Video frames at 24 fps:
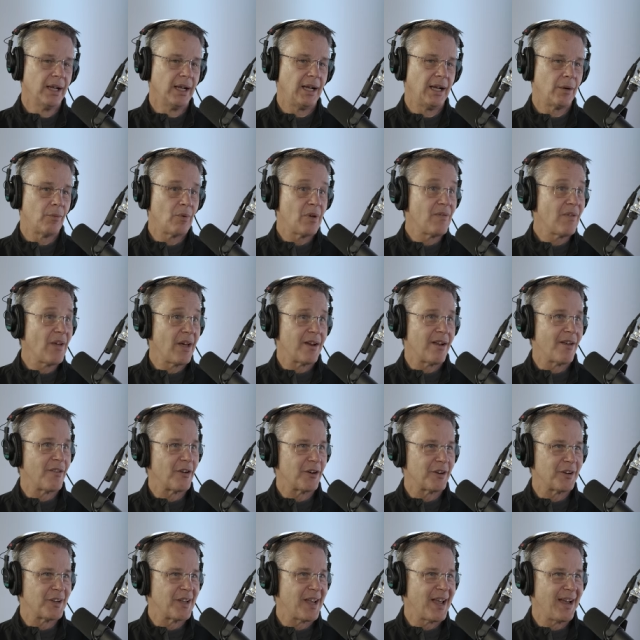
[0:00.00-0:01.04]
Uh, we've had
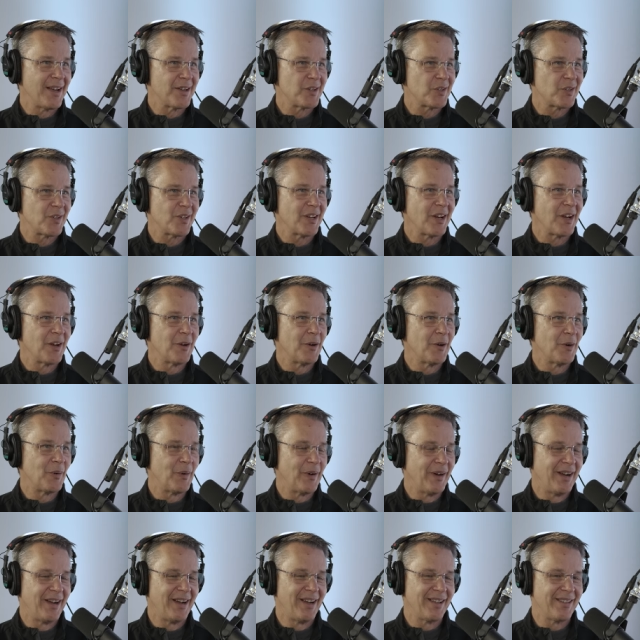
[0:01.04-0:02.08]
other guests, you
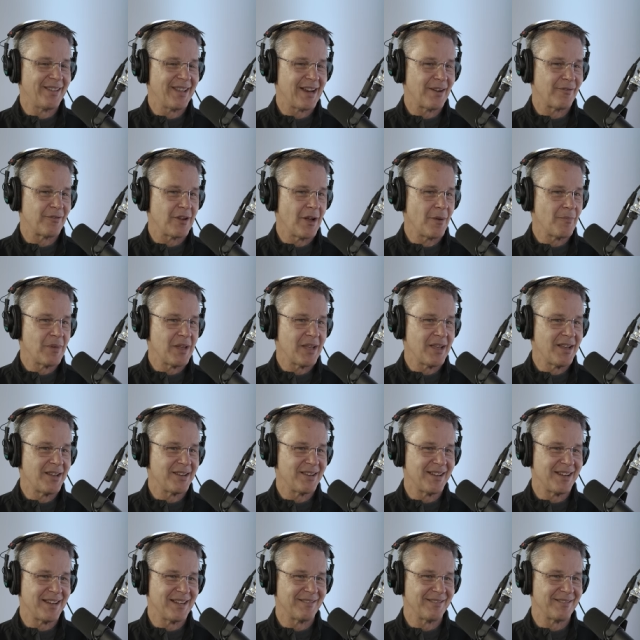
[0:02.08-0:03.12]
know, uh, that have come
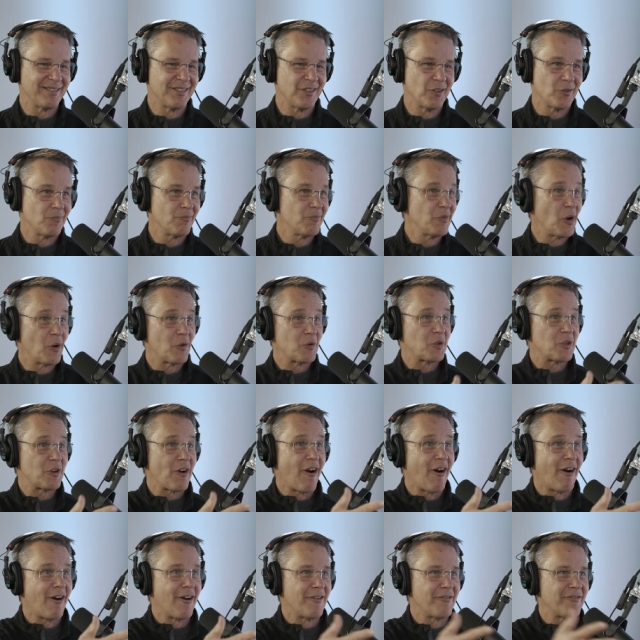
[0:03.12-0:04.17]
in. Uh, you know,
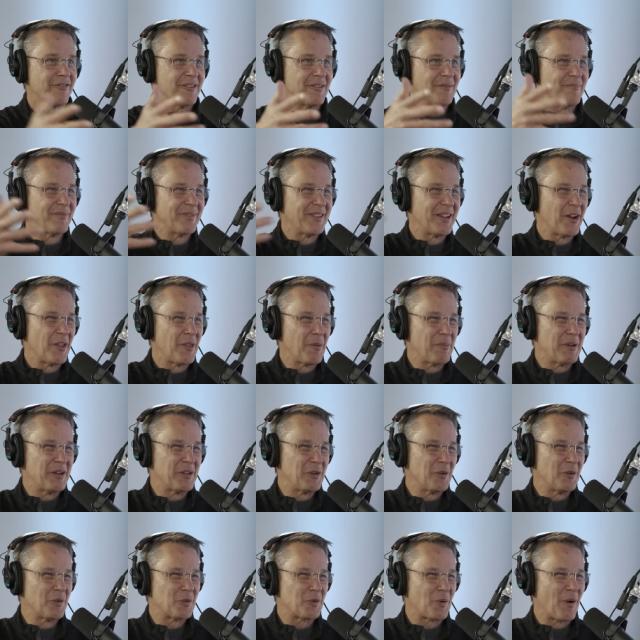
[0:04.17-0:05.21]
Scar from you know the B
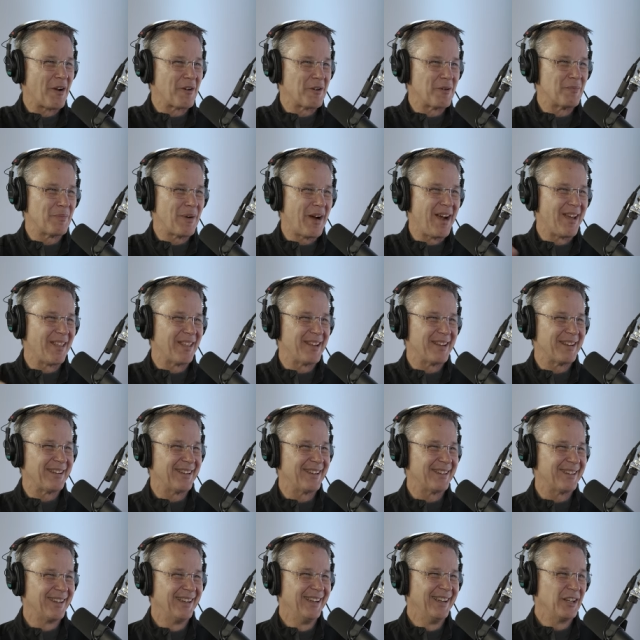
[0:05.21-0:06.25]
two Squadron yeah. pilot,
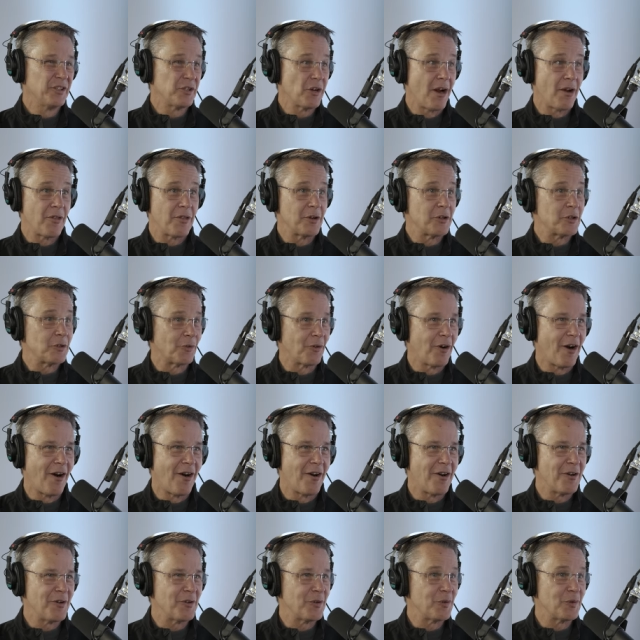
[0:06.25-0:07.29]
and Jonathan
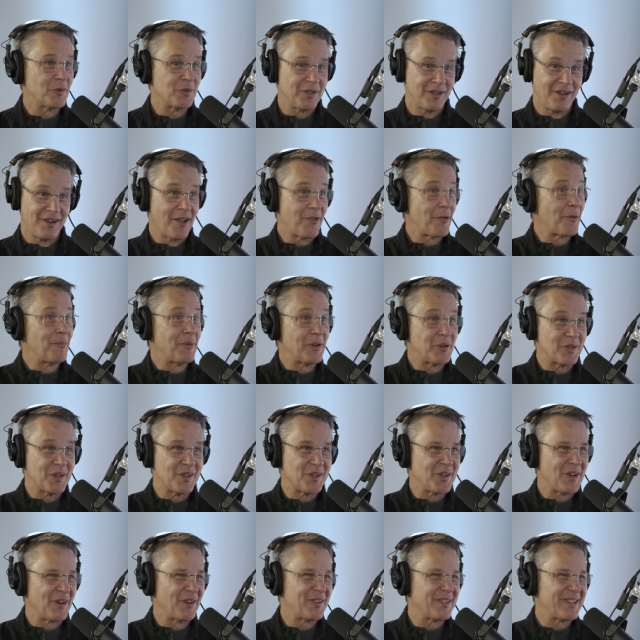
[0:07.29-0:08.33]
Gerard, who's another
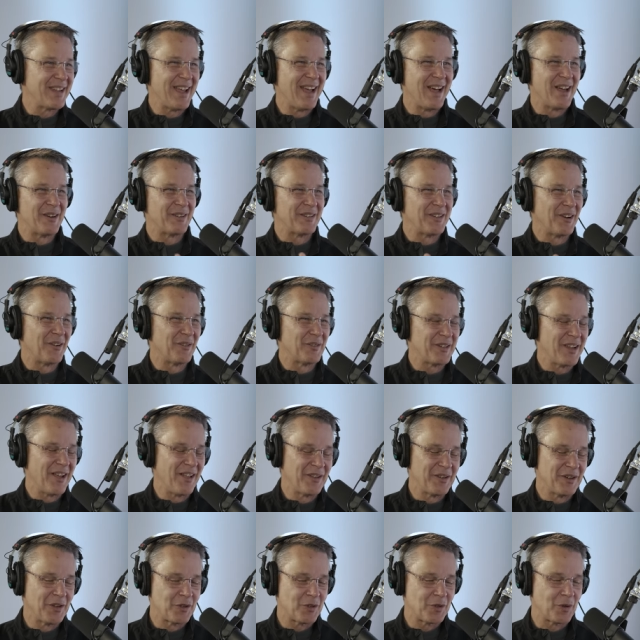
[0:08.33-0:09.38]
business here in town, you know,
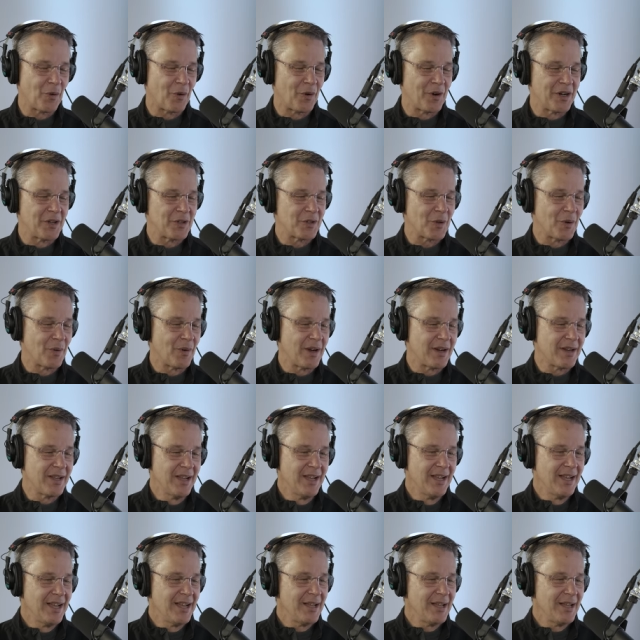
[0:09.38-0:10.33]
telling his story and so on.